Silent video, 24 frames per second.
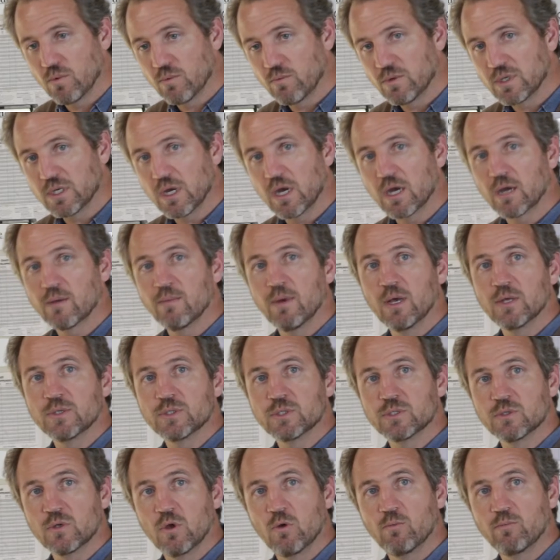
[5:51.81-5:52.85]
we talk about
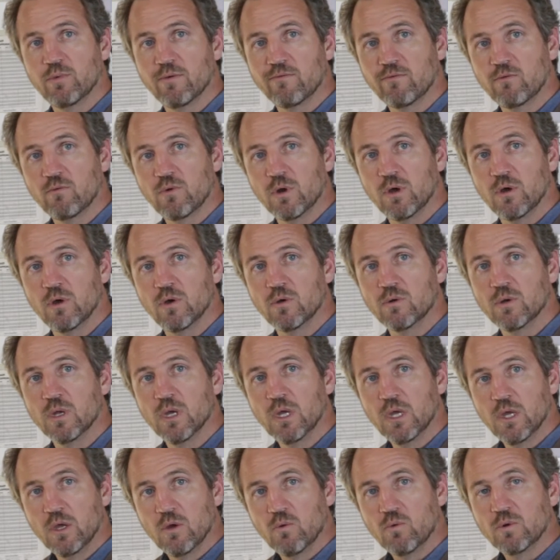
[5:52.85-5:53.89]
slope of a road,
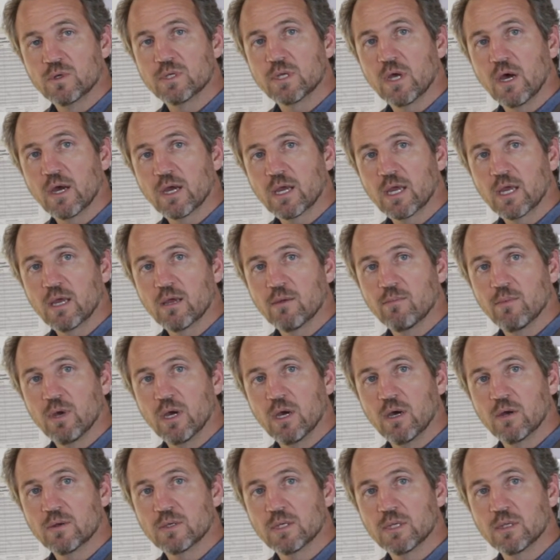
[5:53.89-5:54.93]
we're talking
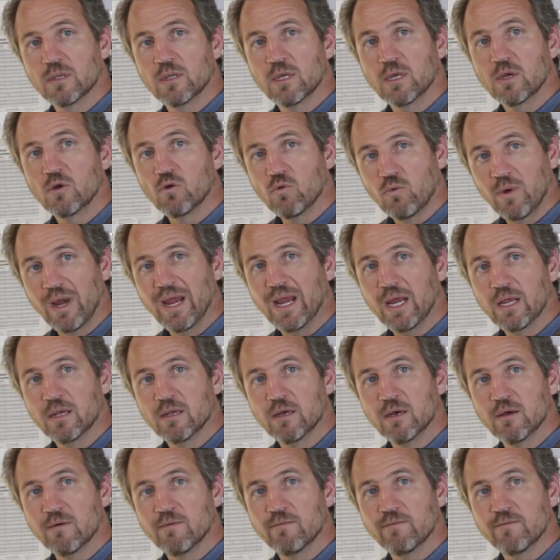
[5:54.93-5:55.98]
about the grade
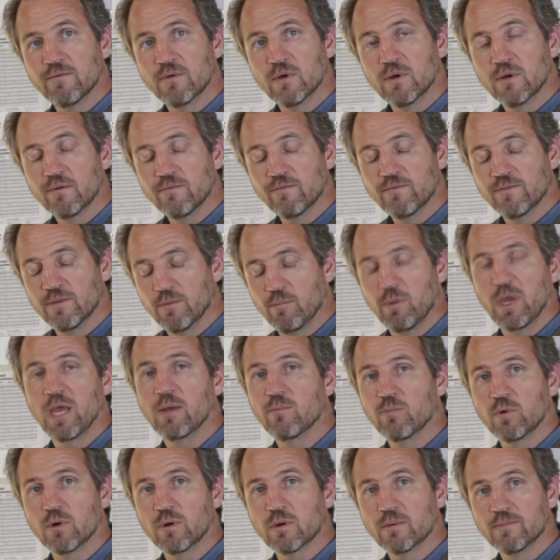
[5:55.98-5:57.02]
of the
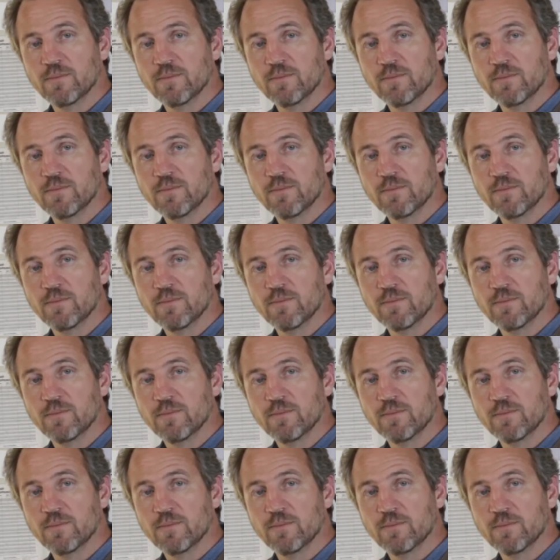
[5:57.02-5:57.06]
paper.